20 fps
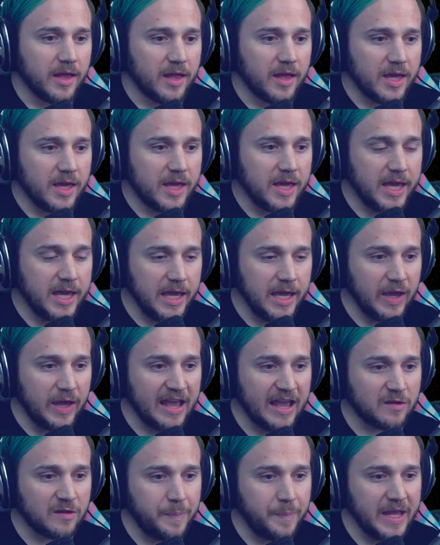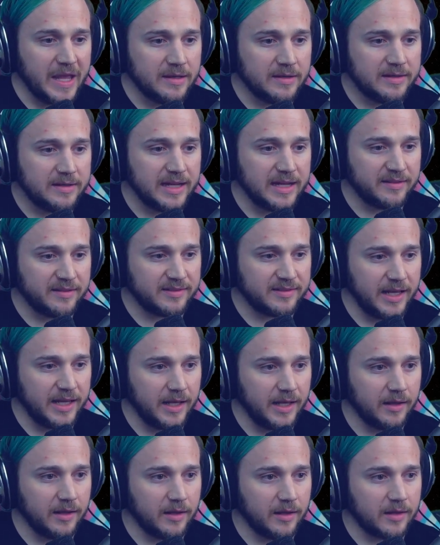he has been
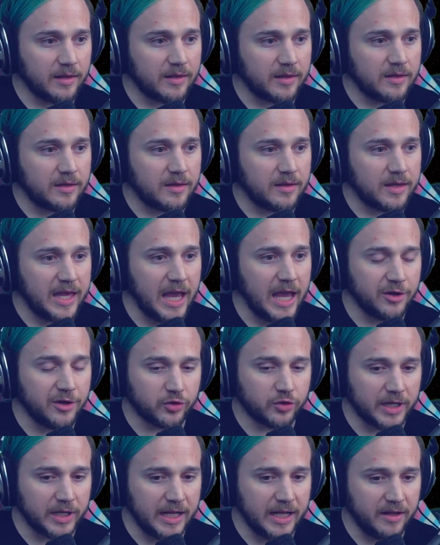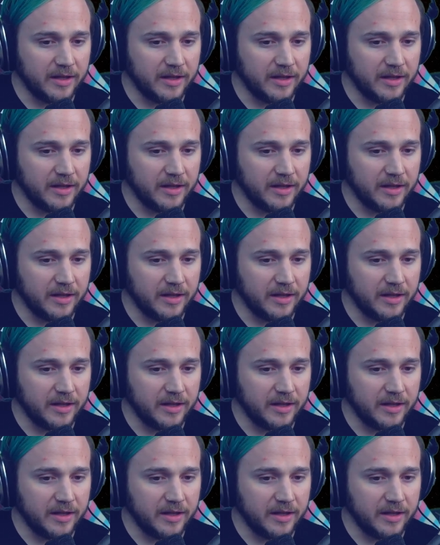dissing Kendrick in his